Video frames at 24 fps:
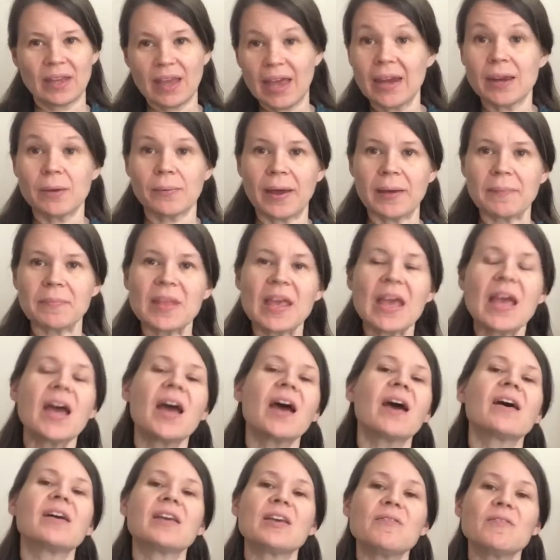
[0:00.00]
anyway,
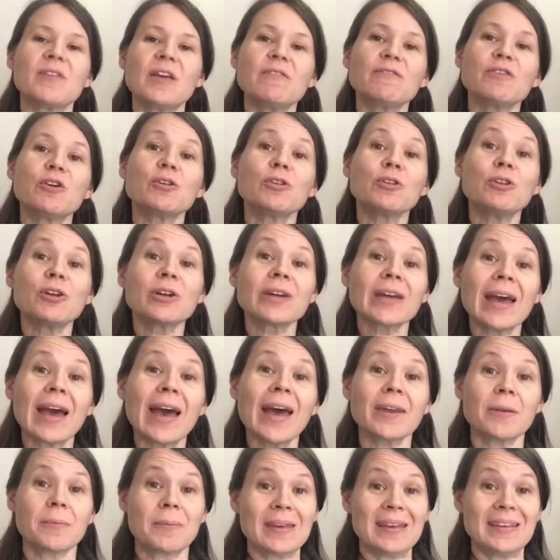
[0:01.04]
if you look
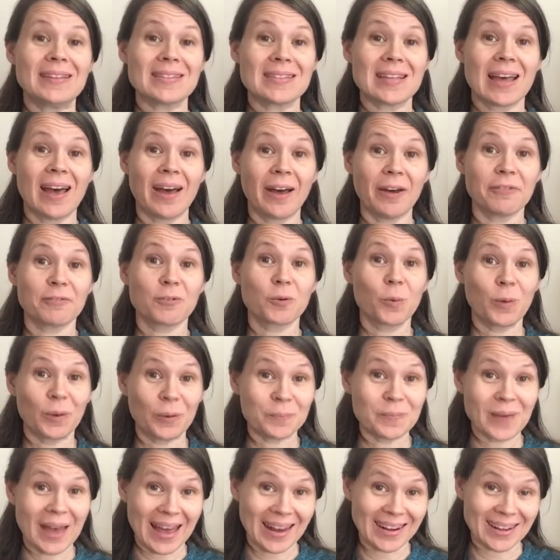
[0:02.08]
at a piece of
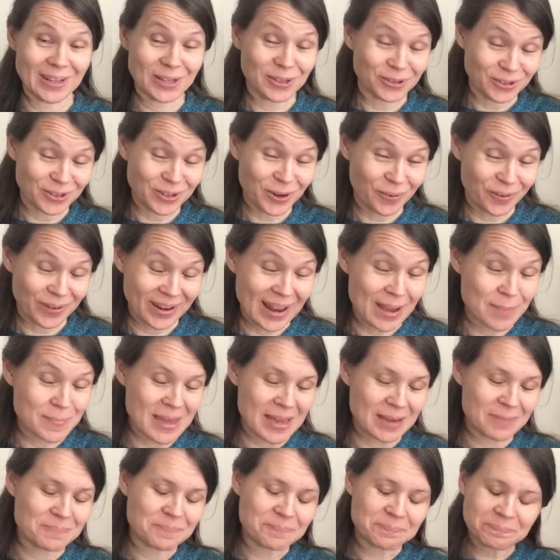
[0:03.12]
quilt batting, you'll know what I
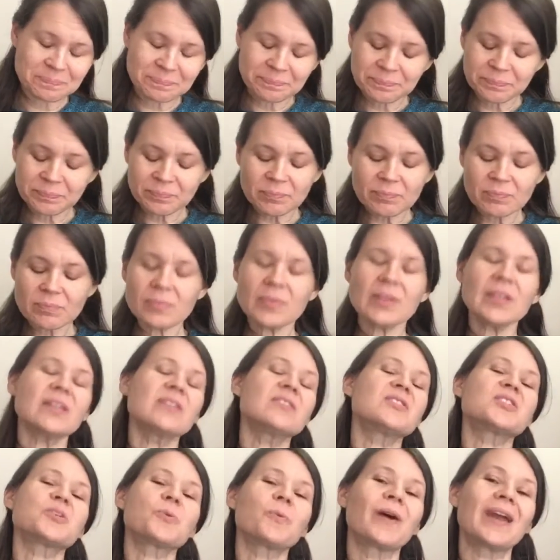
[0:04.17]
mean.
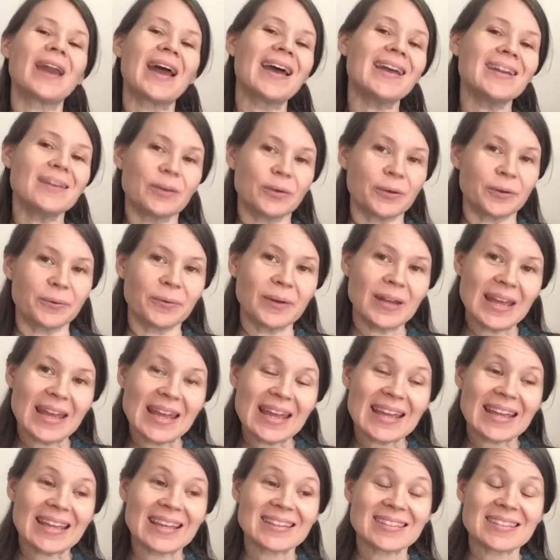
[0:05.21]
So what I do
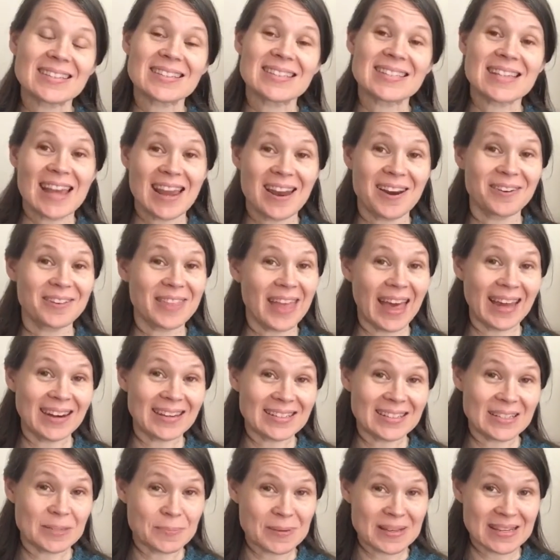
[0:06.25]
is tear that
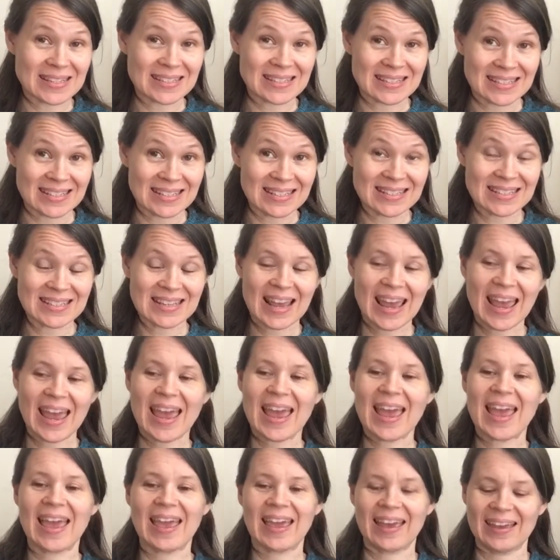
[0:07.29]
into pieces
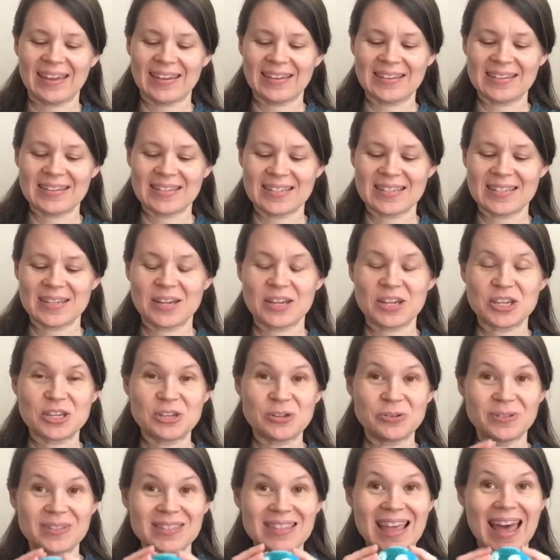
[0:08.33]
and
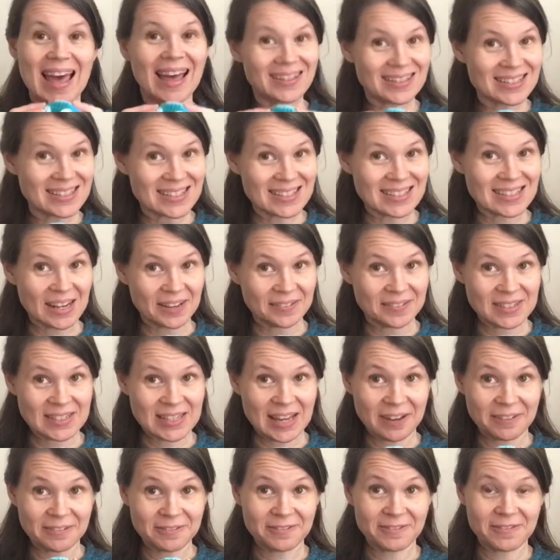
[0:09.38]
use that to stuff
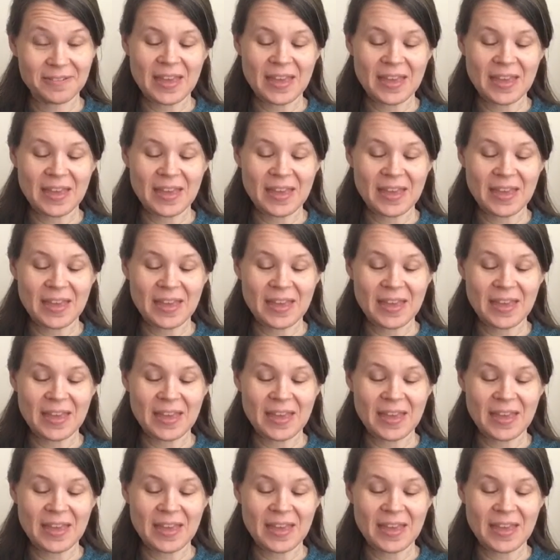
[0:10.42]
stuff.